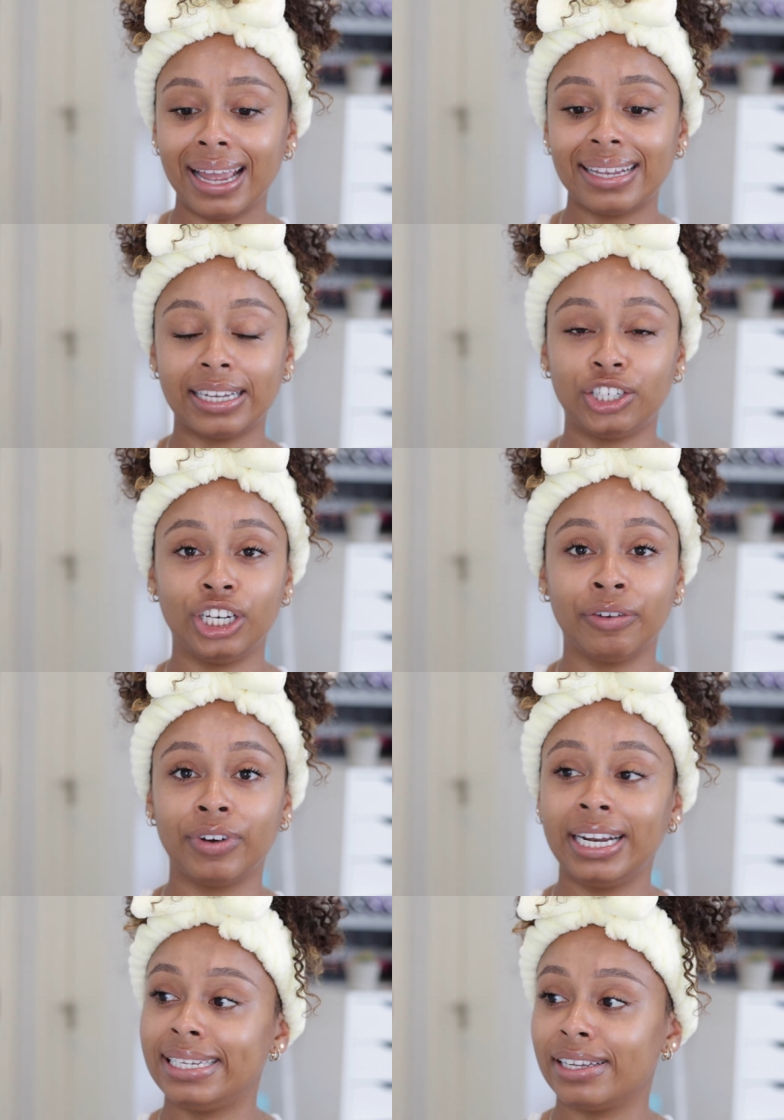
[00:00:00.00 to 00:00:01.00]
is that she
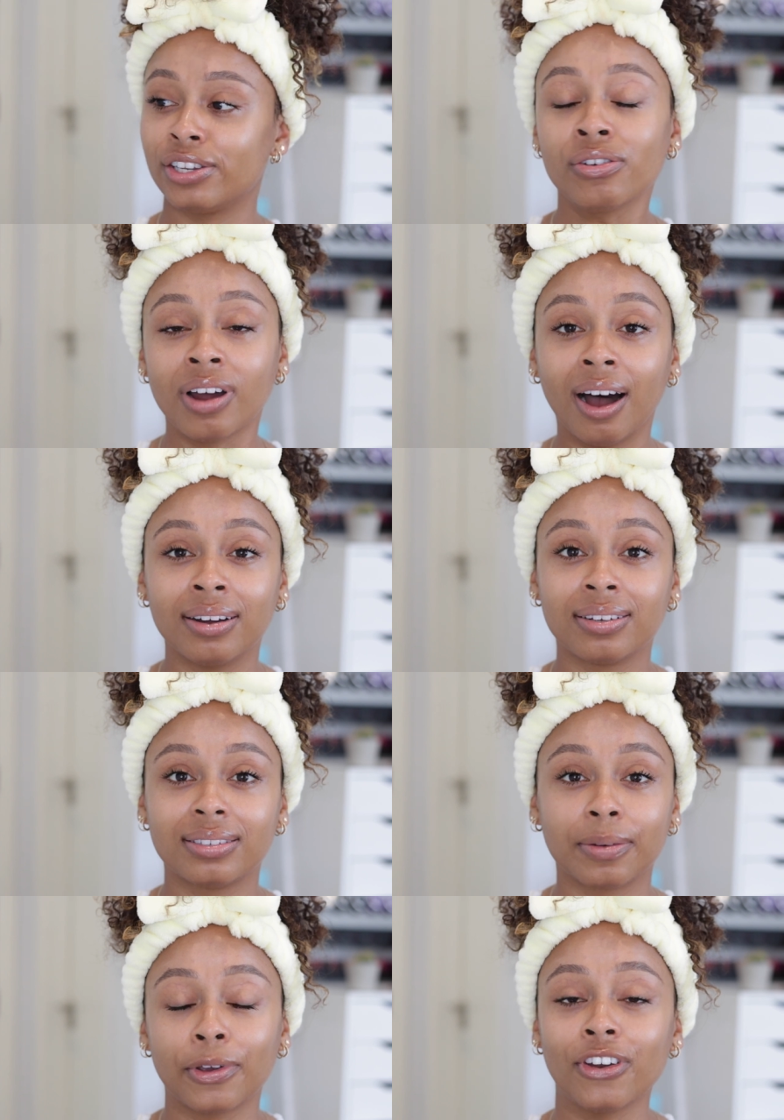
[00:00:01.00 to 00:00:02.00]
didn't release it sooner,
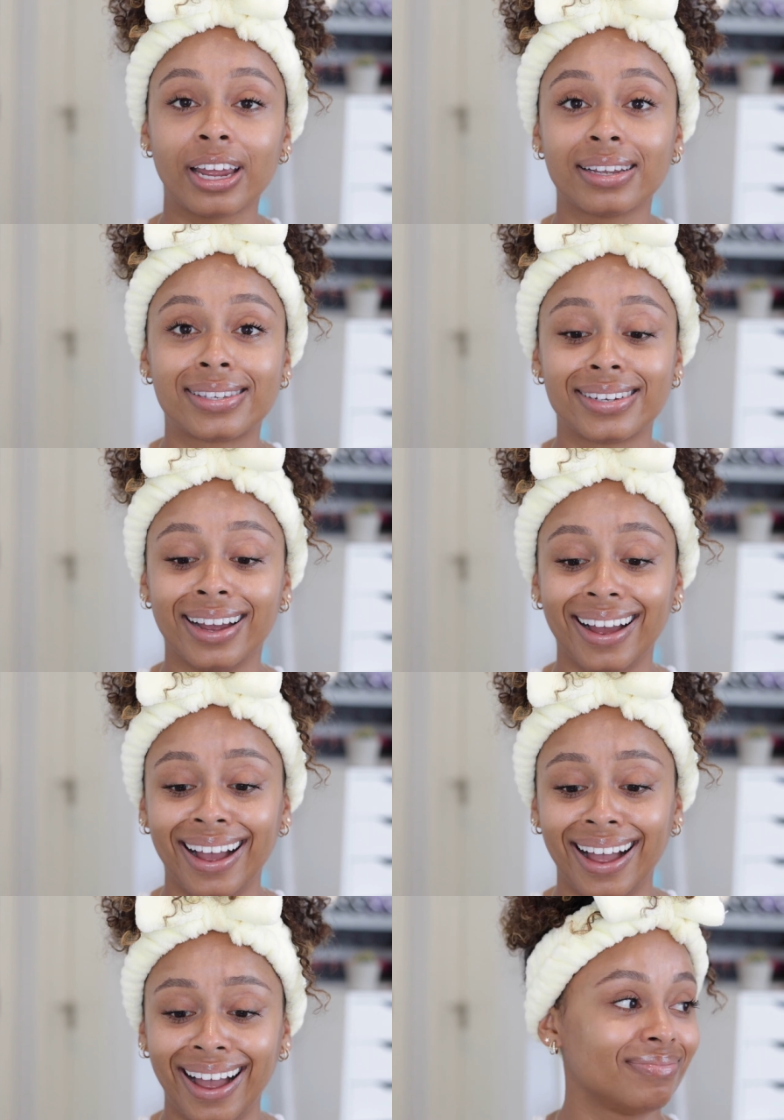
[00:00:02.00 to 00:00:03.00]
to be honest.
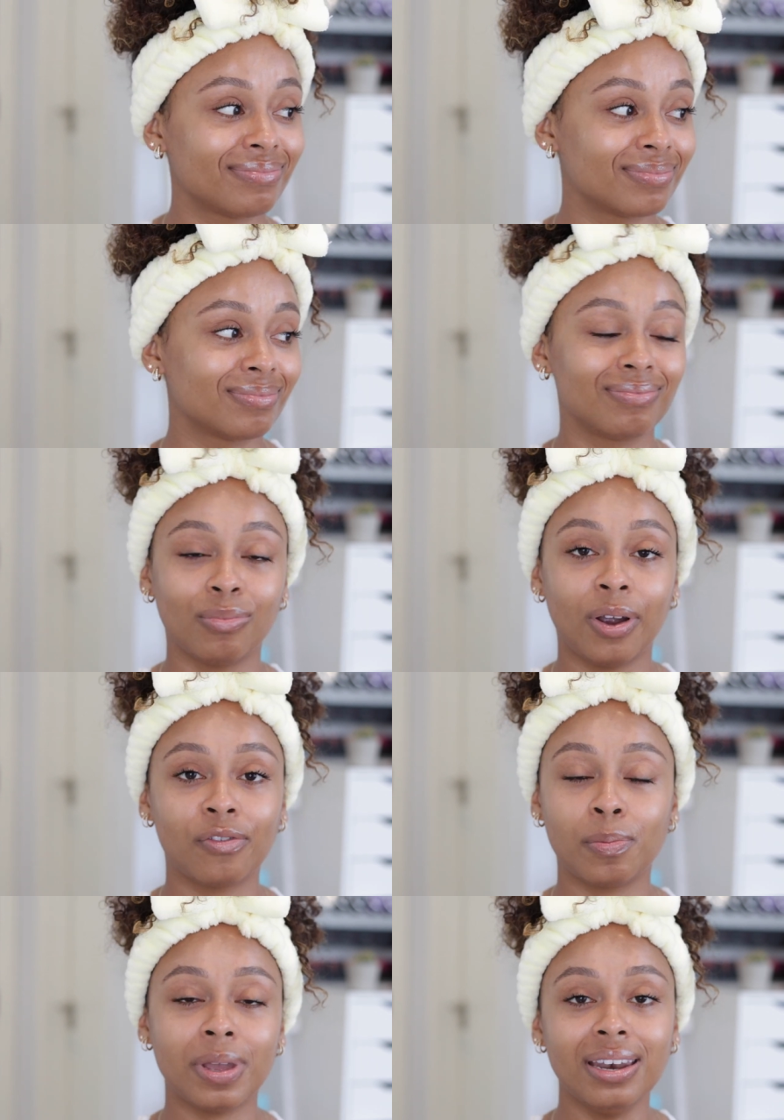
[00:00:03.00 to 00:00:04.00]
Where
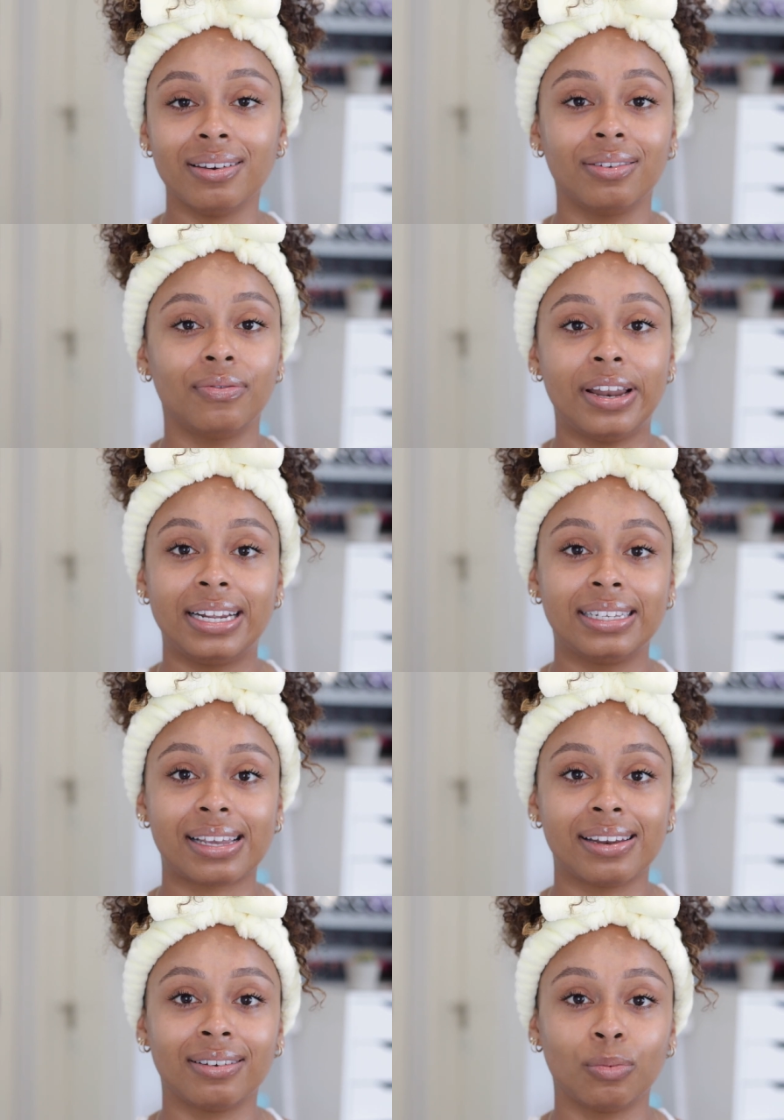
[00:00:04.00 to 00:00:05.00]
have you been, Fenty
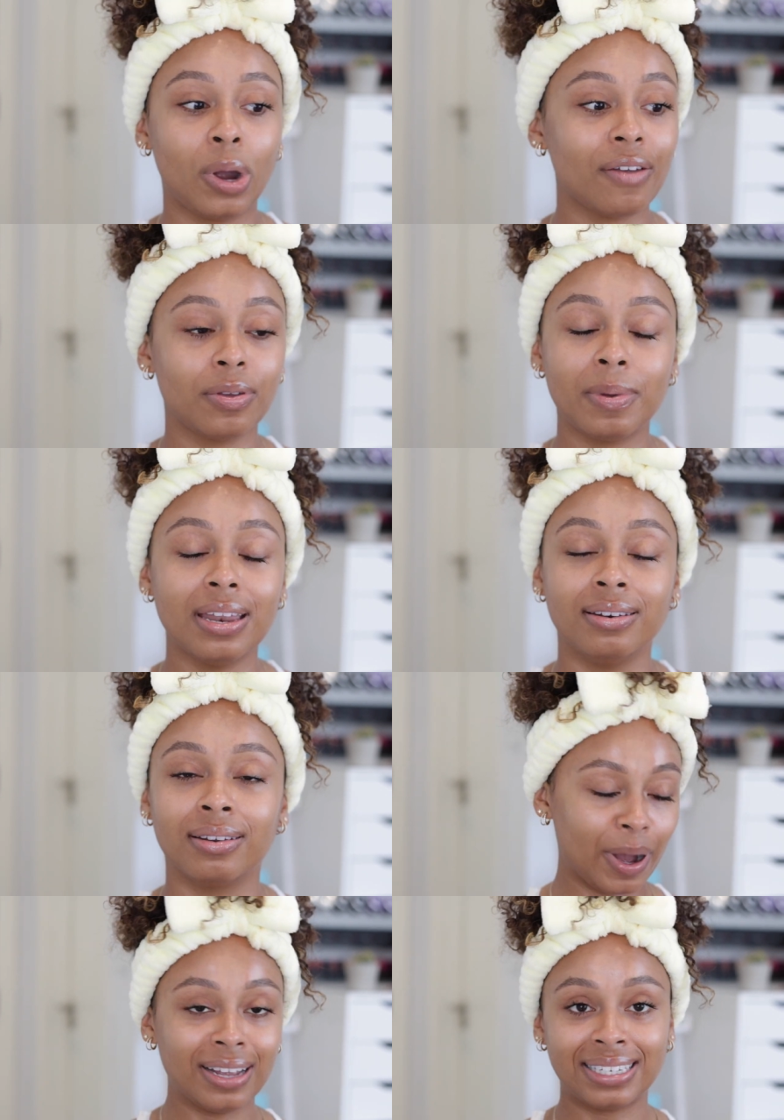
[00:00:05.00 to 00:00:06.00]
Skin? Where have you
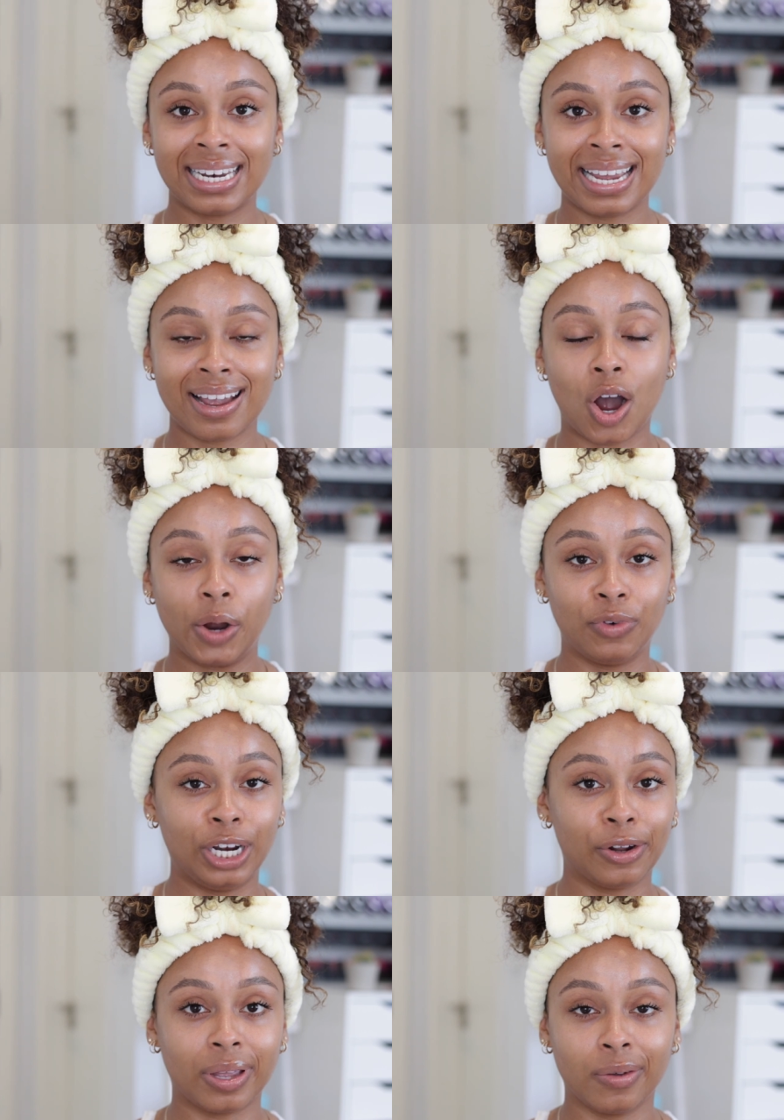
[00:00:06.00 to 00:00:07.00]
been? Personally, I'm
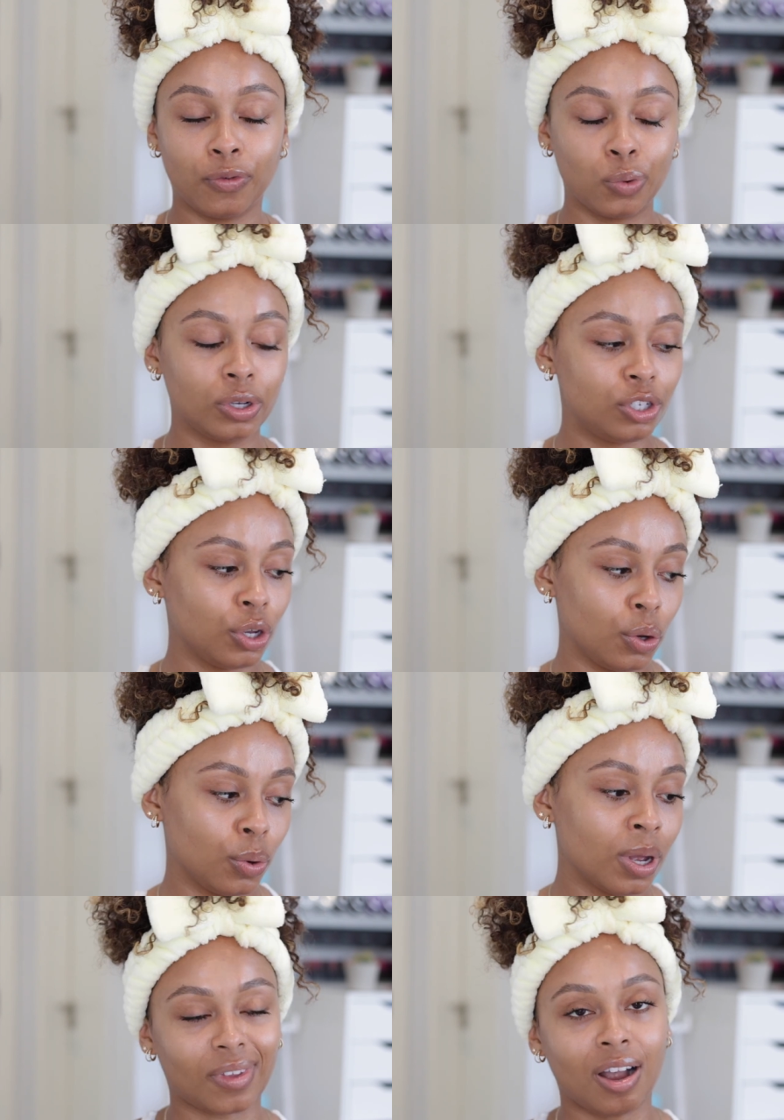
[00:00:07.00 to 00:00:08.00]
really looking forward
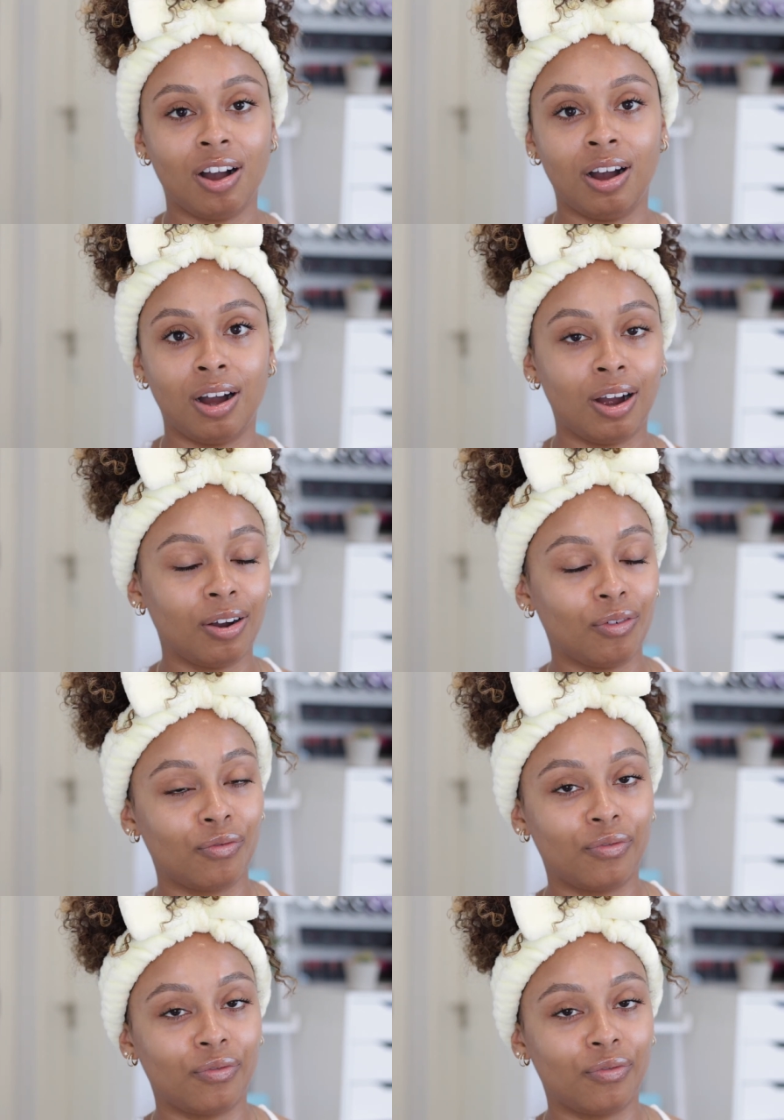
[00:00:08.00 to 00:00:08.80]
to her